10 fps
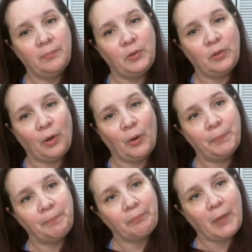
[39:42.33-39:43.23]
So
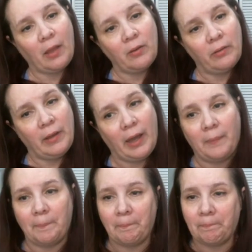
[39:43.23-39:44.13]
other than
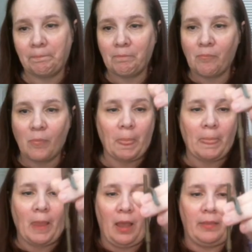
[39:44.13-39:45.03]
that,
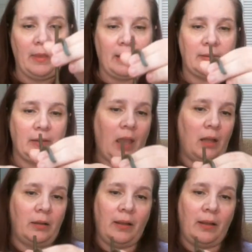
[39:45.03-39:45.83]
and that's it.